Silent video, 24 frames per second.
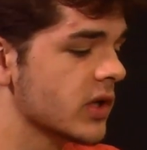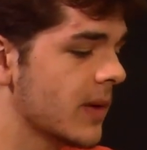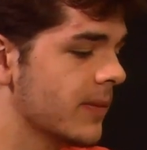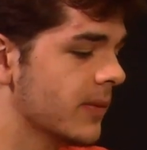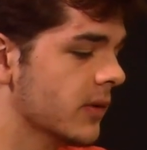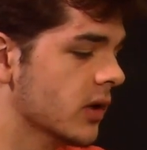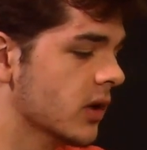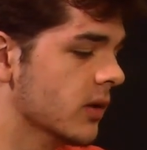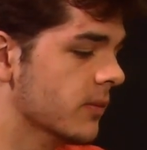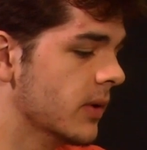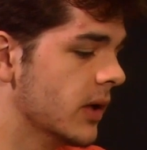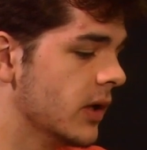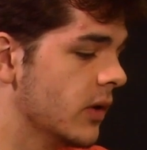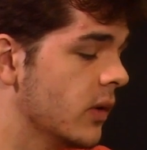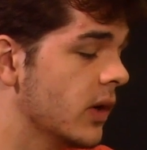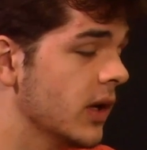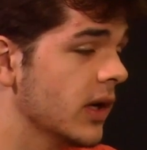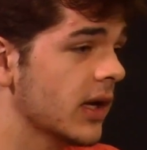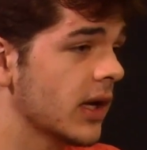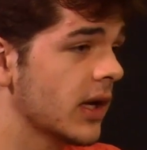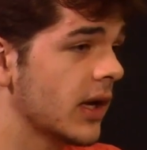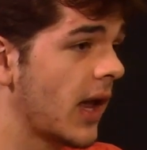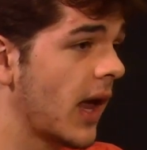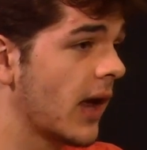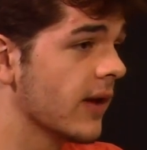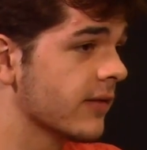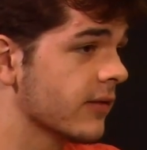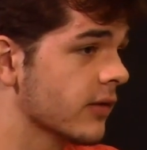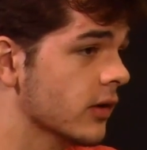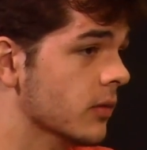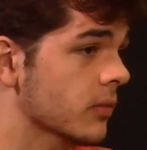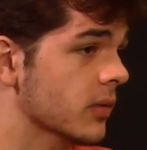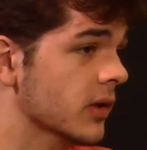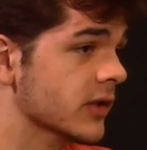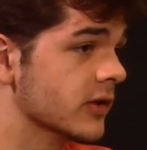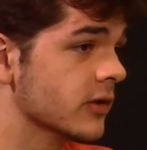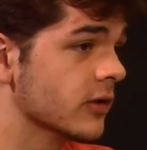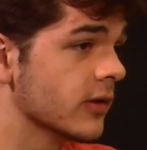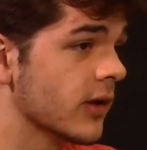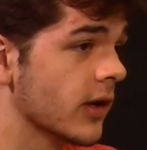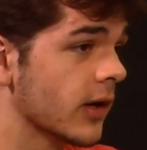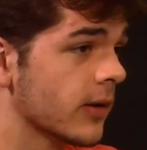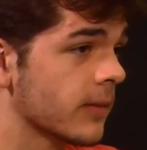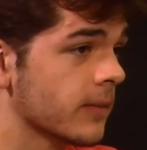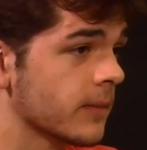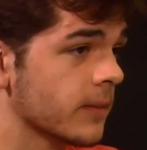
it up a little bit, you can get a nice little Blizzard there.